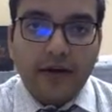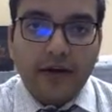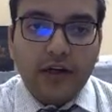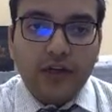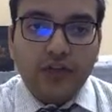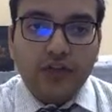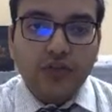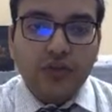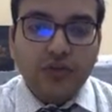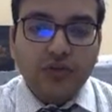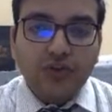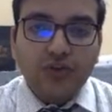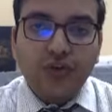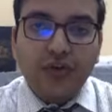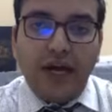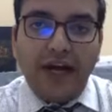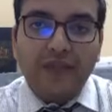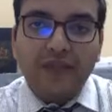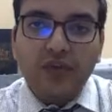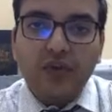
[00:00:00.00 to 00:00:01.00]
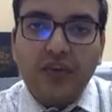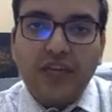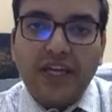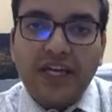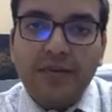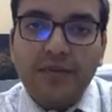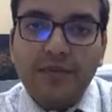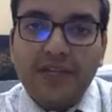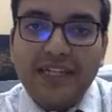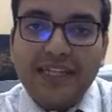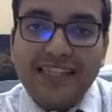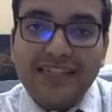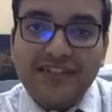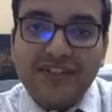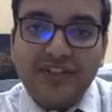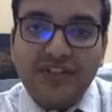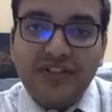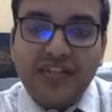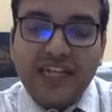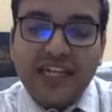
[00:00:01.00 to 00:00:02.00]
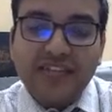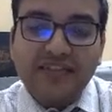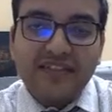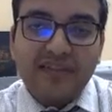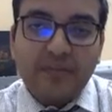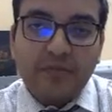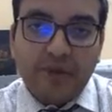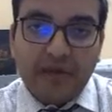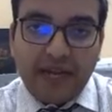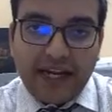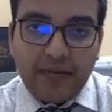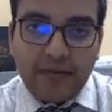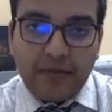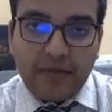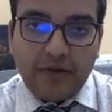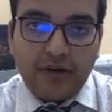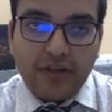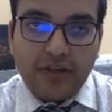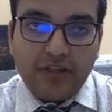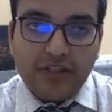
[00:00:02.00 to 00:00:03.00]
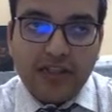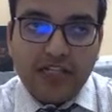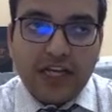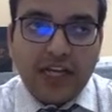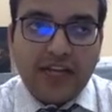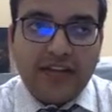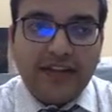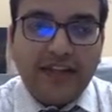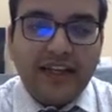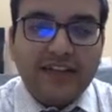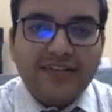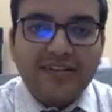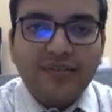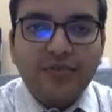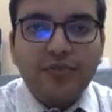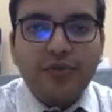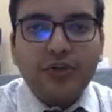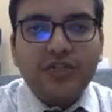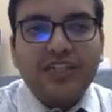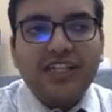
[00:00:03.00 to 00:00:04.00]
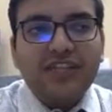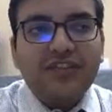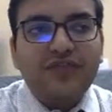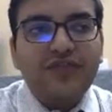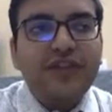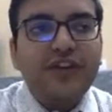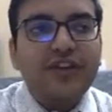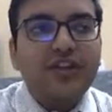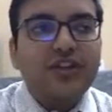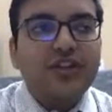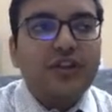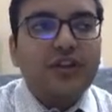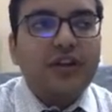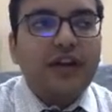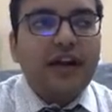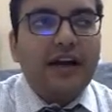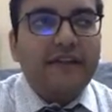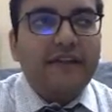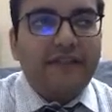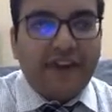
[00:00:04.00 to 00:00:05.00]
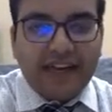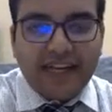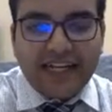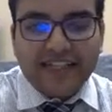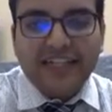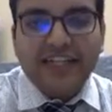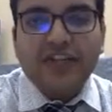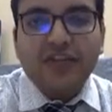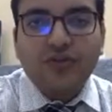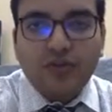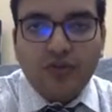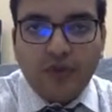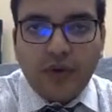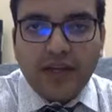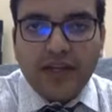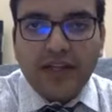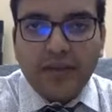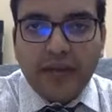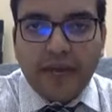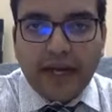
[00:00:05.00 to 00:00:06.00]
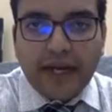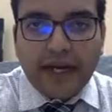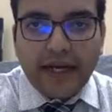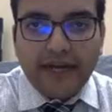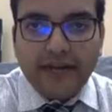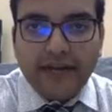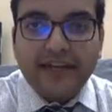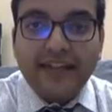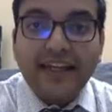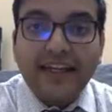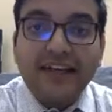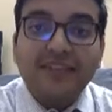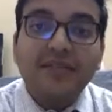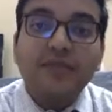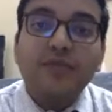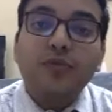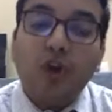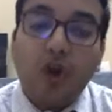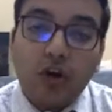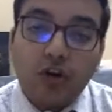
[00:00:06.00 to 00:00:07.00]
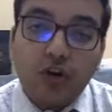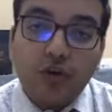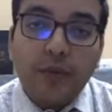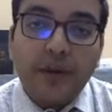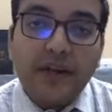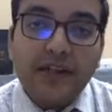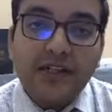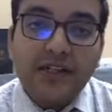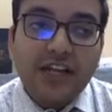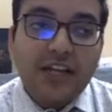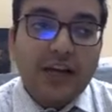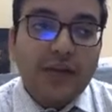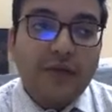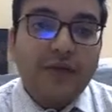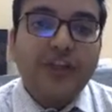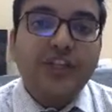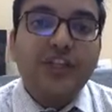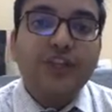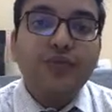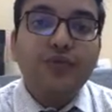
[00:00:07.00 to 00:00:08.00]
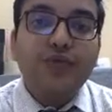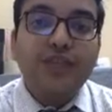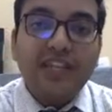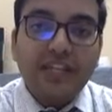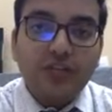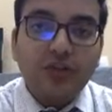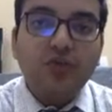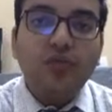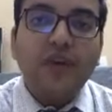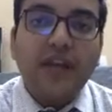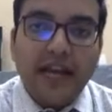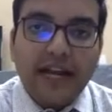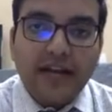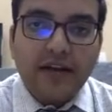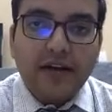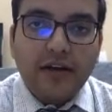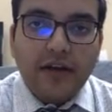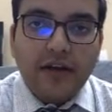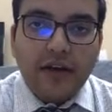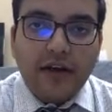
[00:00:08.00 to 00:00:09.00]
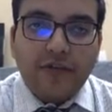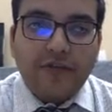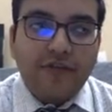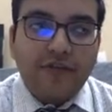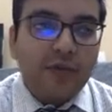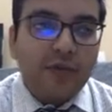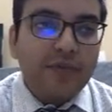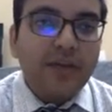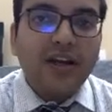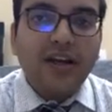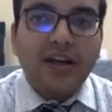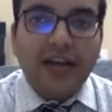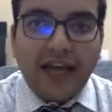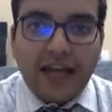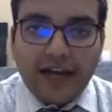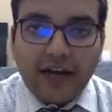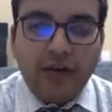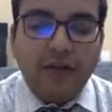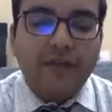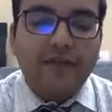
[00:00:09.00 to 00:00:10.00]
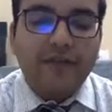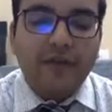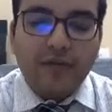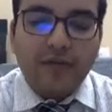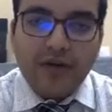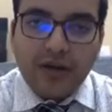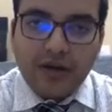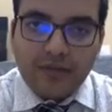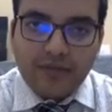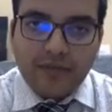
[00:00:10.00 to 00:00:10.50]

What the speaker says: So you have to keep these things in mind, because there's some process which finance has to do at the back end, and there are some documents which you need to get from the client or from the